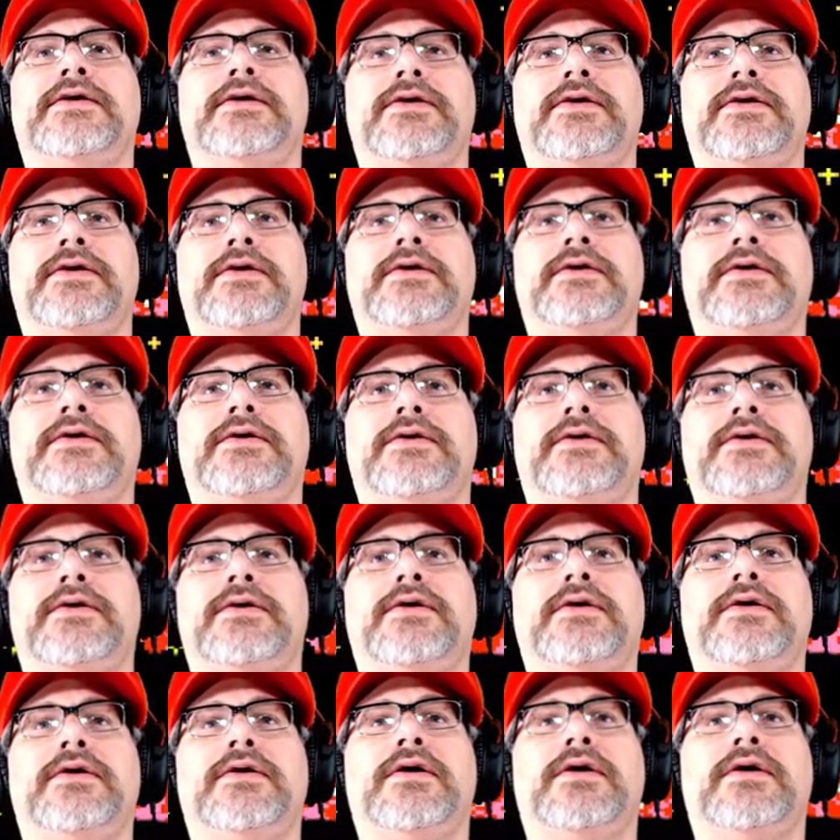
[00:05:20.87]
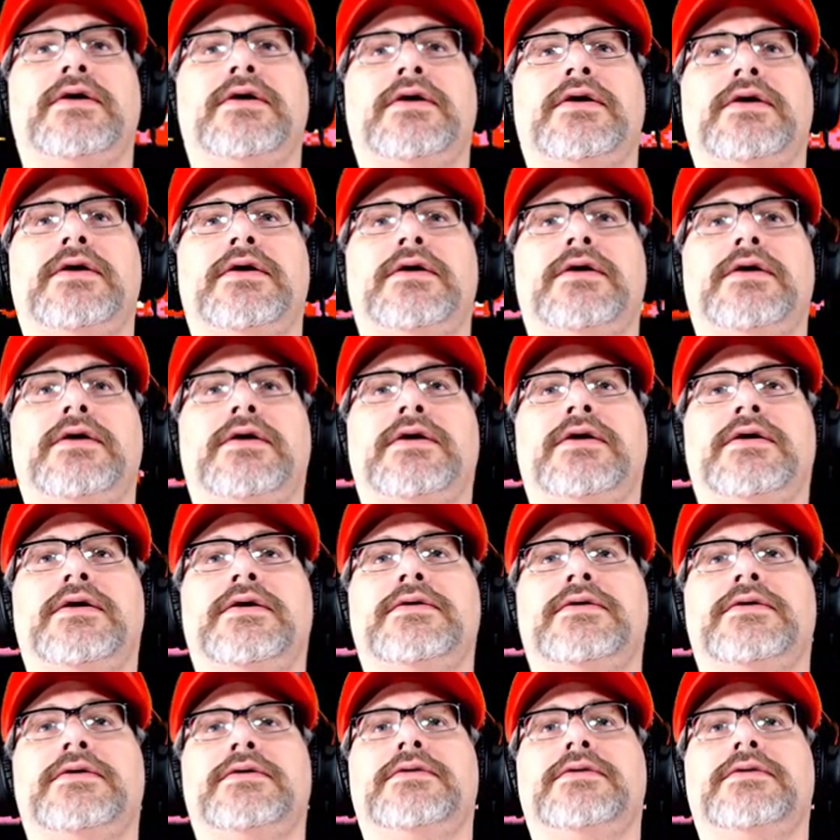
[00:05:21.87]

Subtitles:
(no one is talking)